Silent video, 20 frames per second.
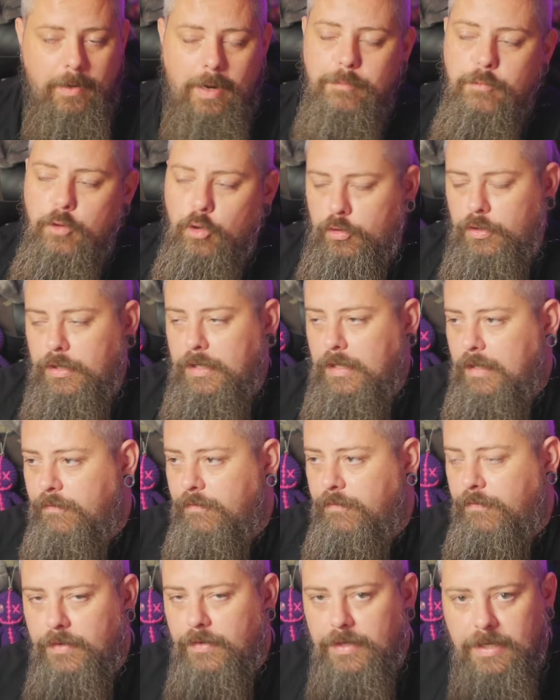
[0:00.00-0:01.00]
I'm not going to
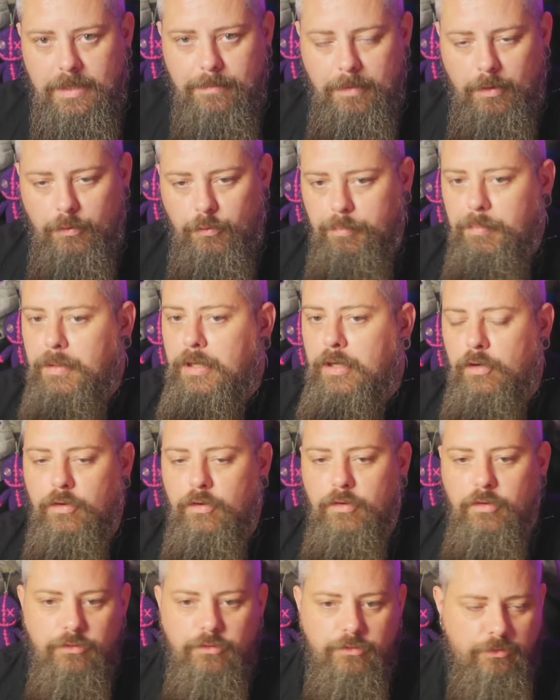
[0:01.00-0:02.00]
give the name out
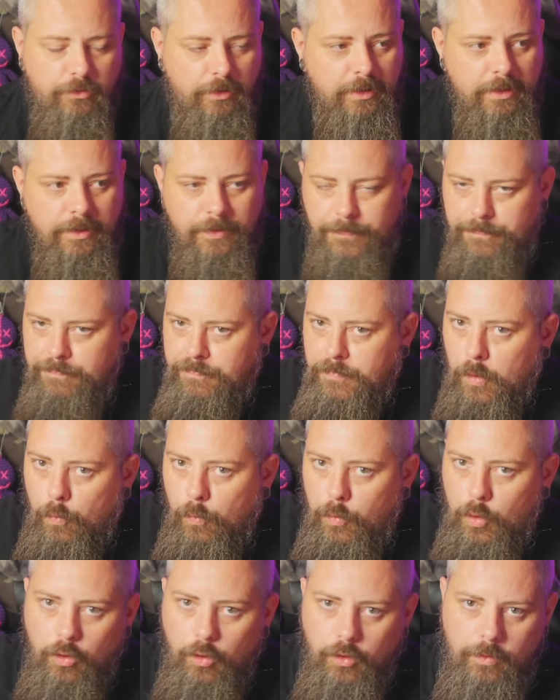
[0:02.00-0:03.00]
because
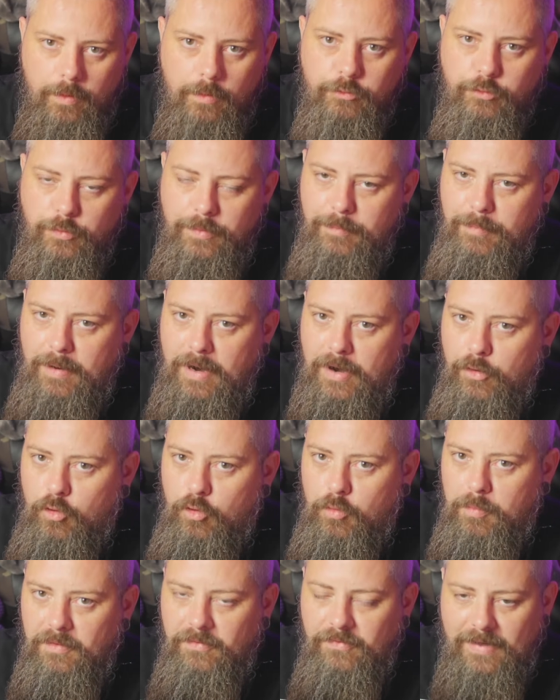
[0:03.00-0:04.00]
we all know how Twin
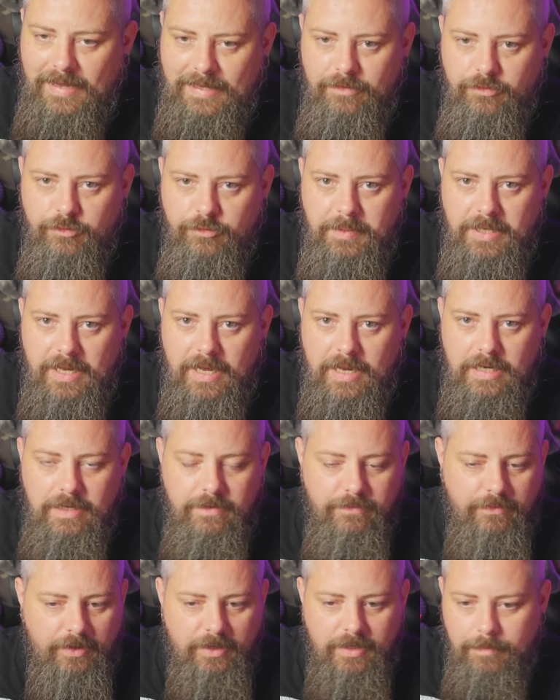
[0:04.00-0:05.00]
Paranormal fans
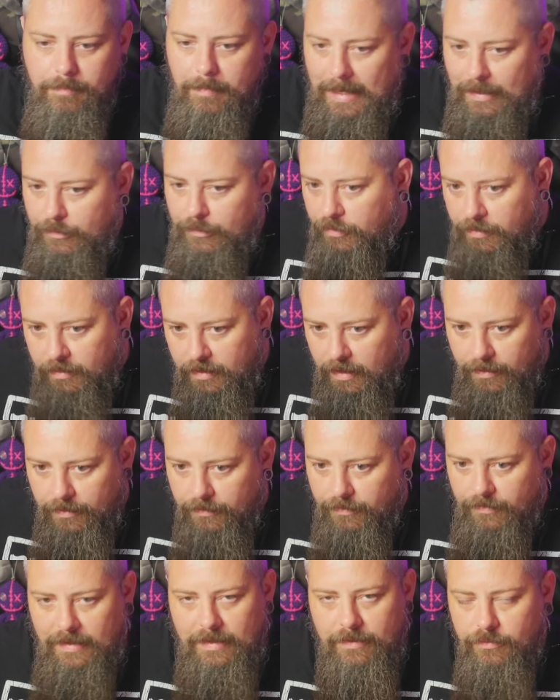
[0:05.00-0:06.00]
behave, and I imagine the
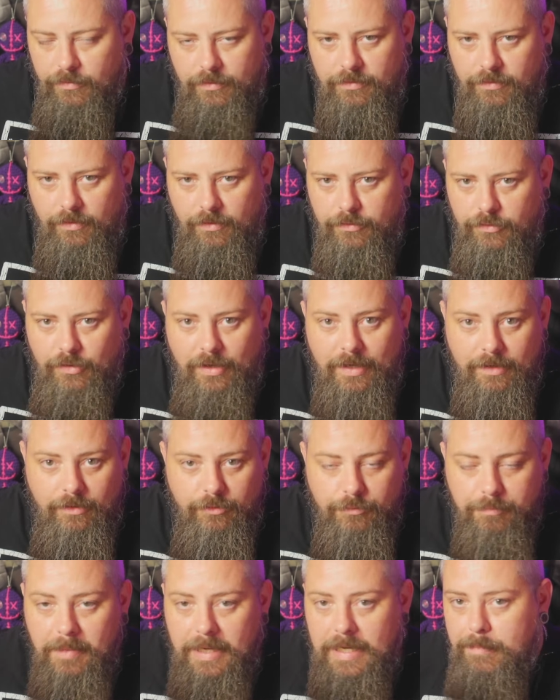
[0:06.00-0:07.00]
other fans of these other
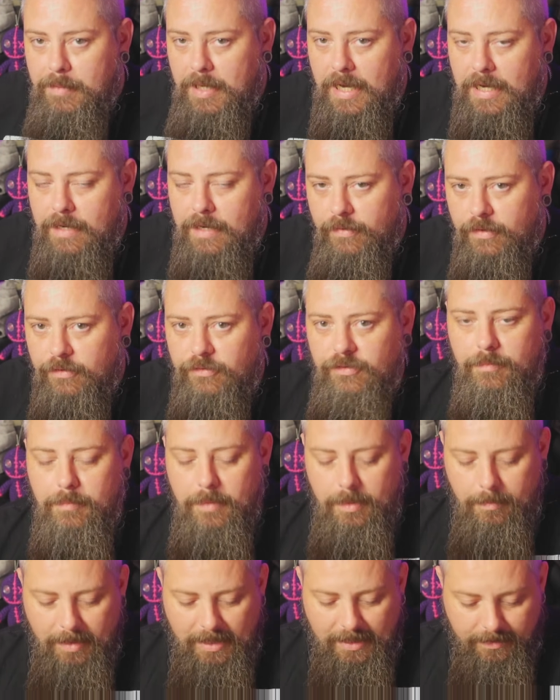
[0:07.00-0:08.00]
channels may behave in a
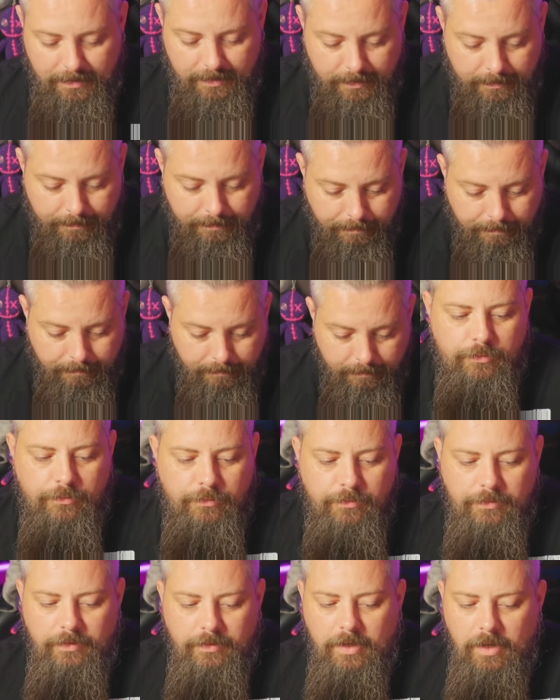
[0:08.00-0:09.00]
similar matter. So
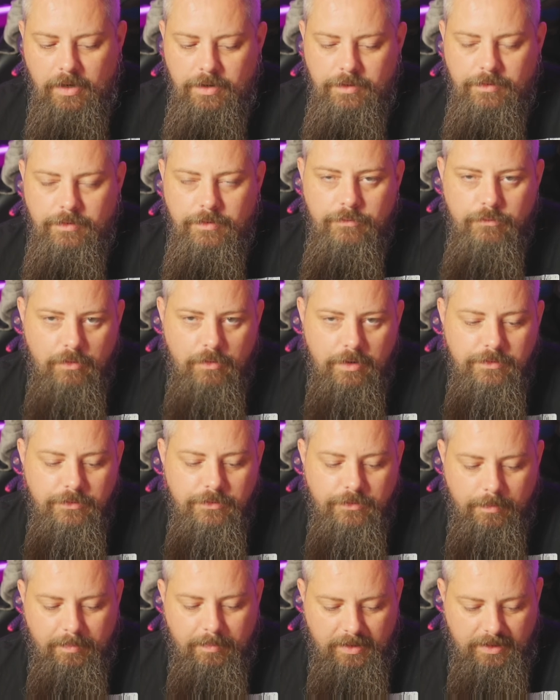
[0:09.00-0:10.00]
the guy that
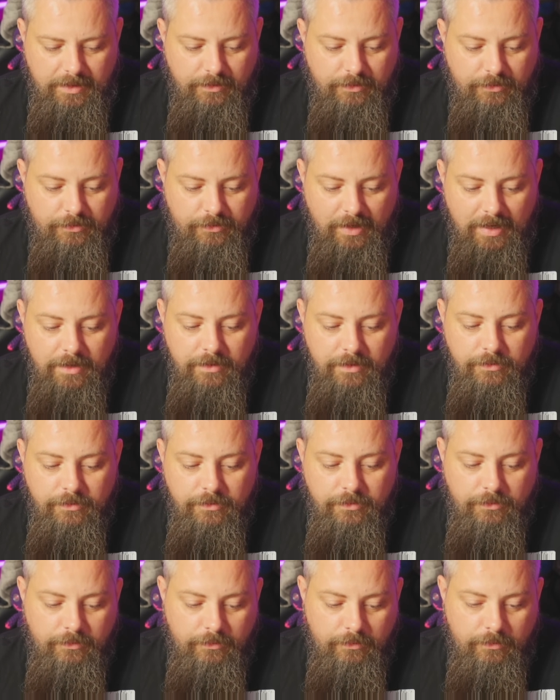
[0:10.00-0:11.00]
runs the place
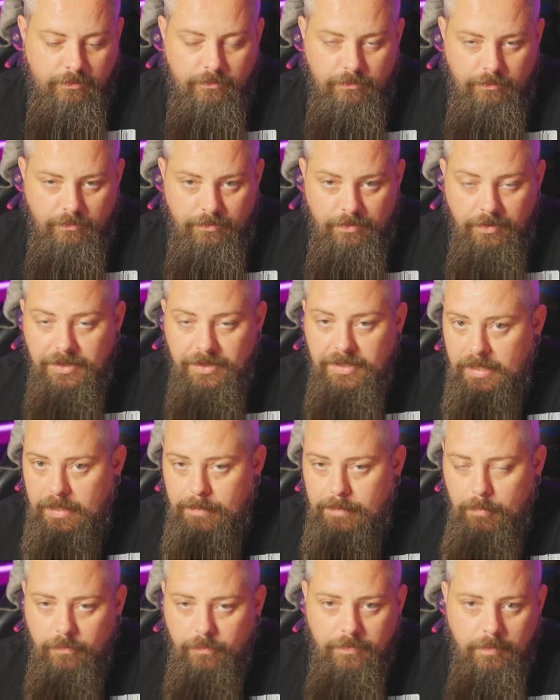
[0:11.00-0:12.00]
says the
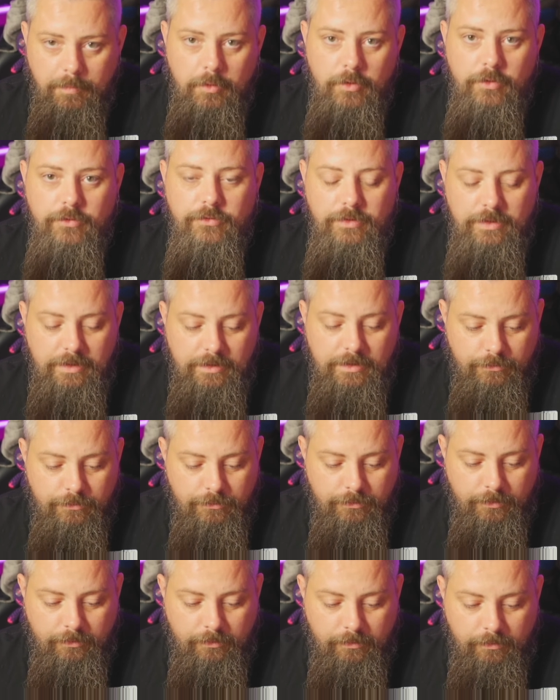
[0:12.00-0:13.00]
name of the person
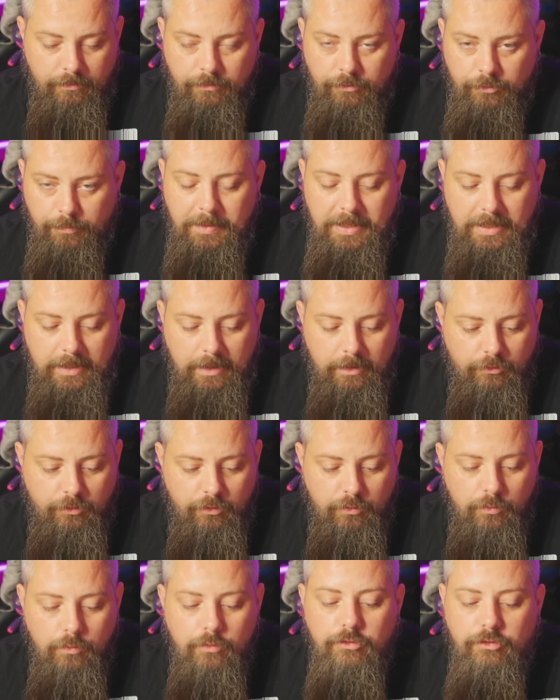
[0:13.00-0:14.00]
he's speaking
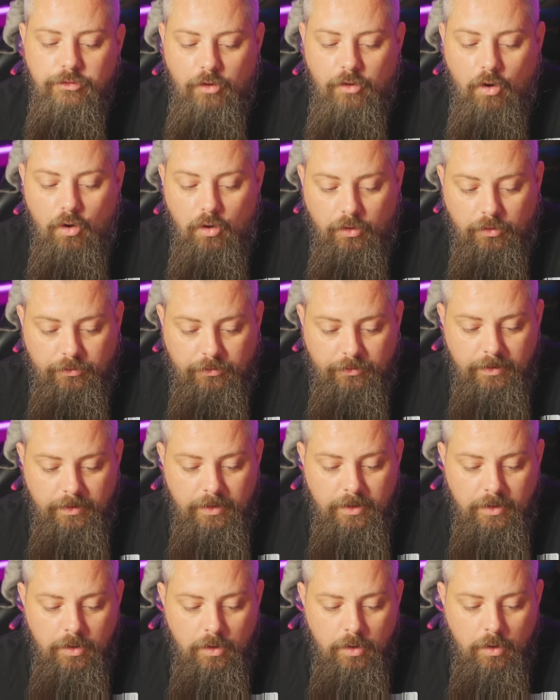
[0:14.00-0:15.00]
to, shocked.
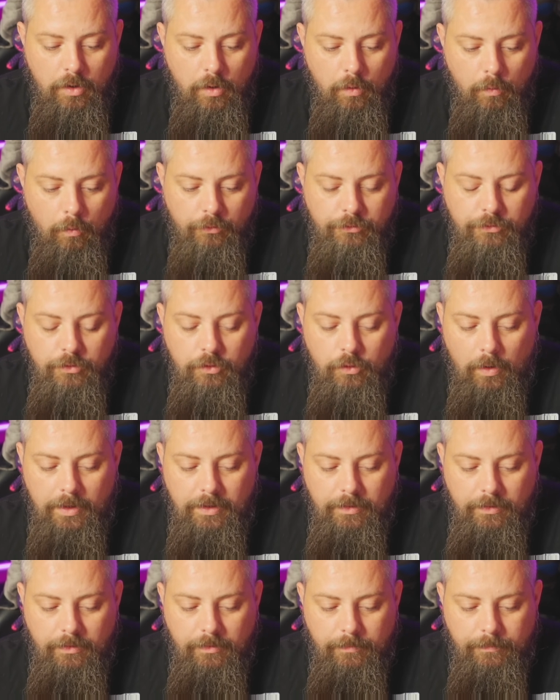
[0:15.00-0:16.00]
Wasn't
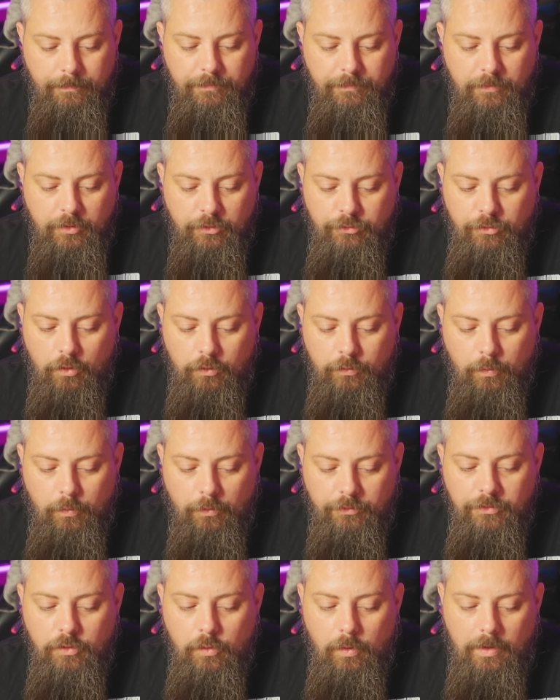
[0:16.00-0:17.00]
quite Shocked
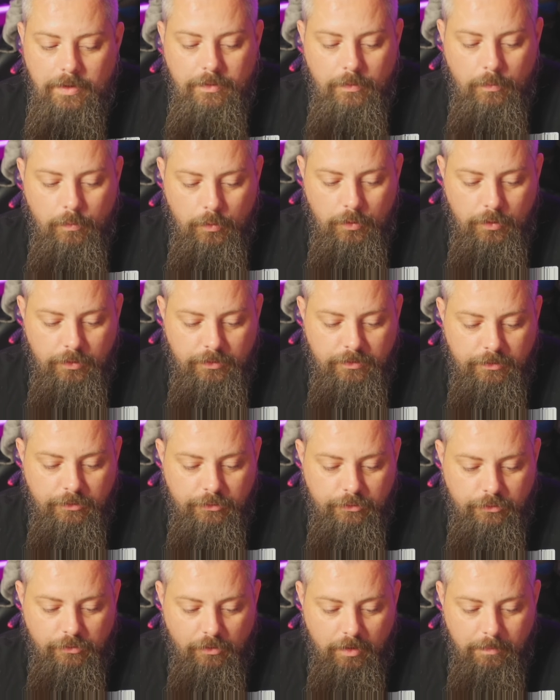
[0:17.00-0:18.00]
wasn't quite the word to
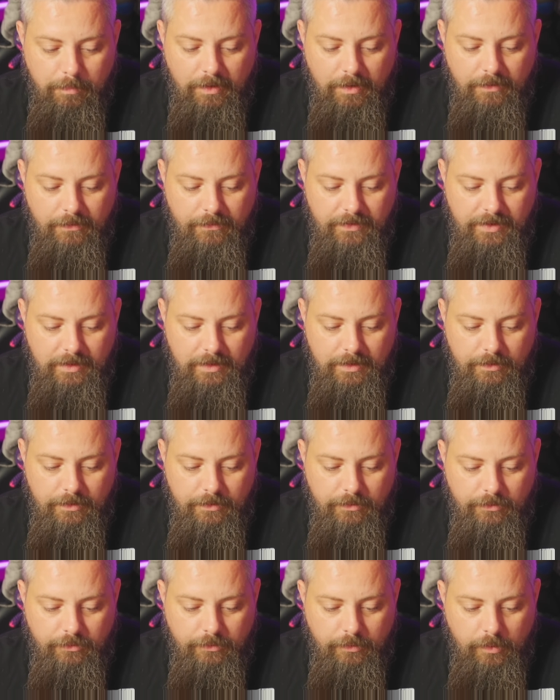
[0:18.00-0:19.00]
describe my
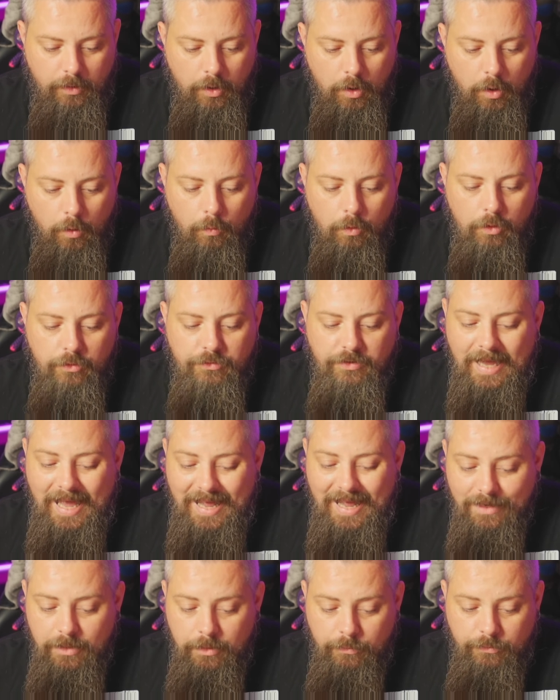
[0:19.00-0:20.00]
feelings. Words I
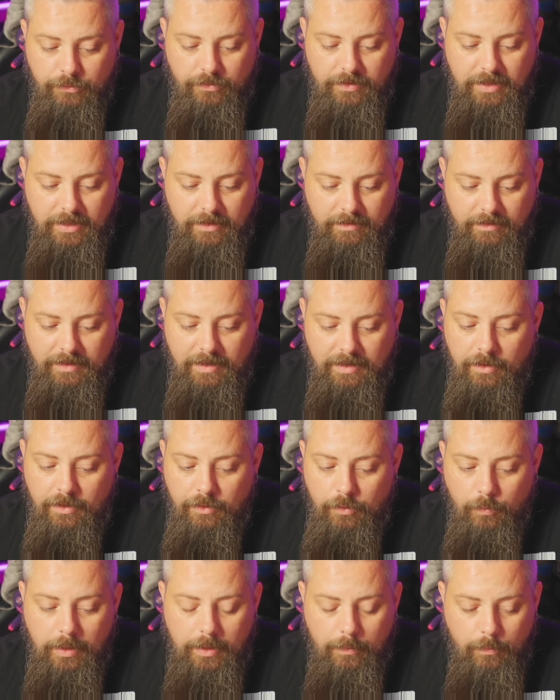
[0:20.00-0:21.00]
can't use on the internet are
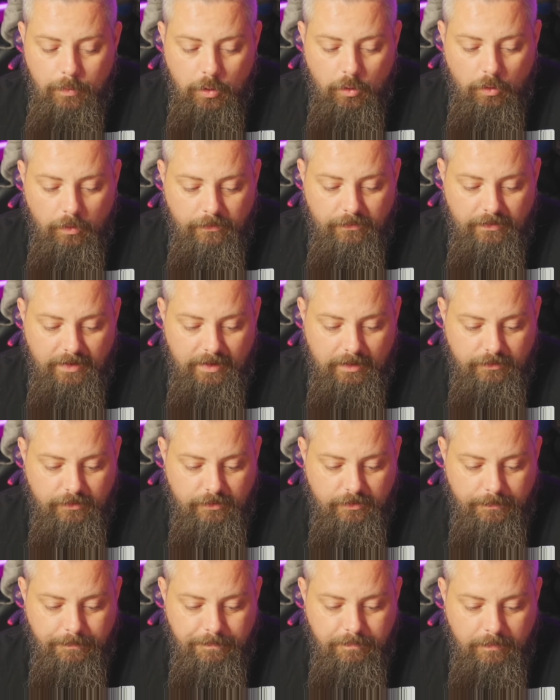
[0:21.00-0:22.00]
the way we all
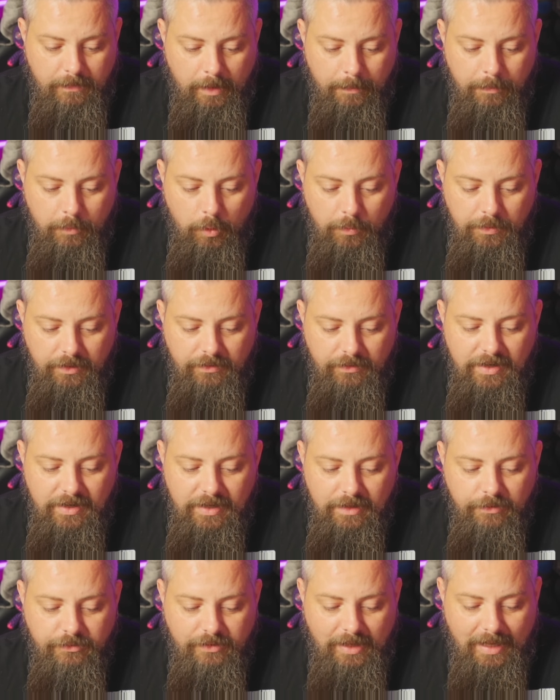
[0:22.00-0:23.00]
felt. I'm going to
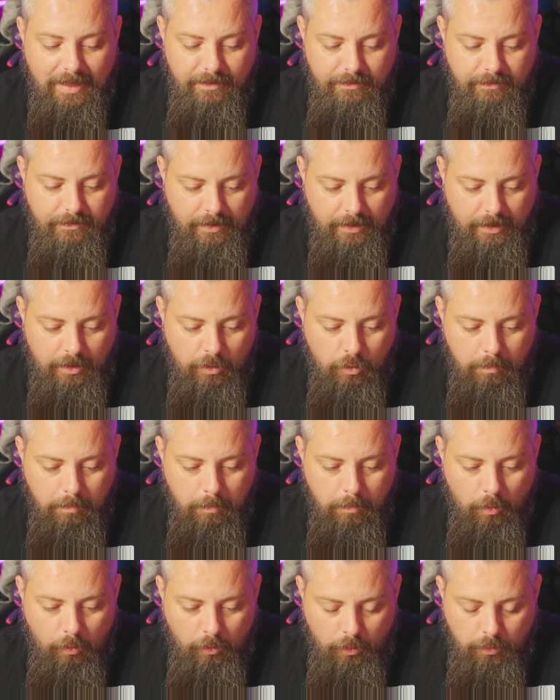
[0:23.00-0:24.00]
take a stand, and I hope
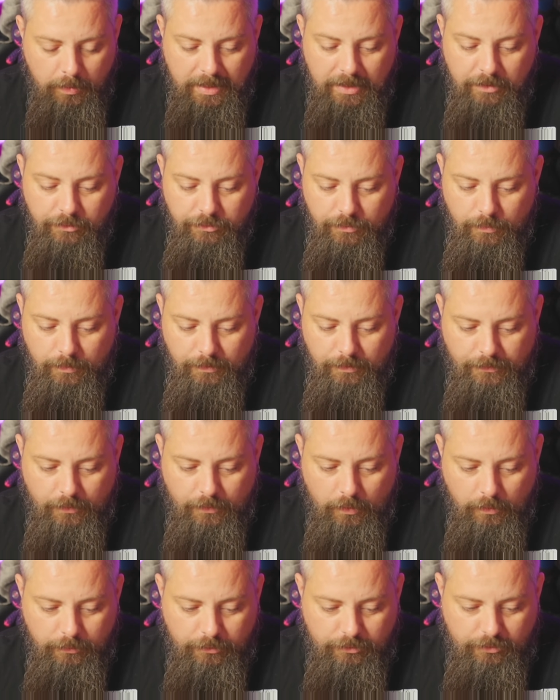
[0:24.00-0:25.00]
more location owners
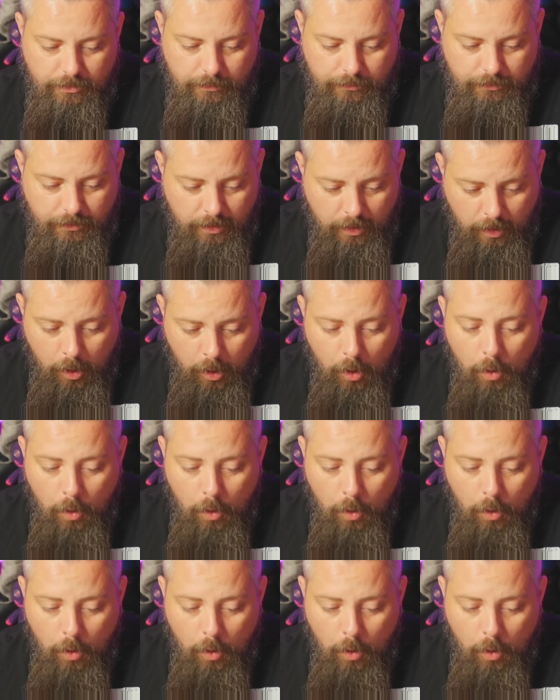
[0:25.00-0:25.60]
follow suit.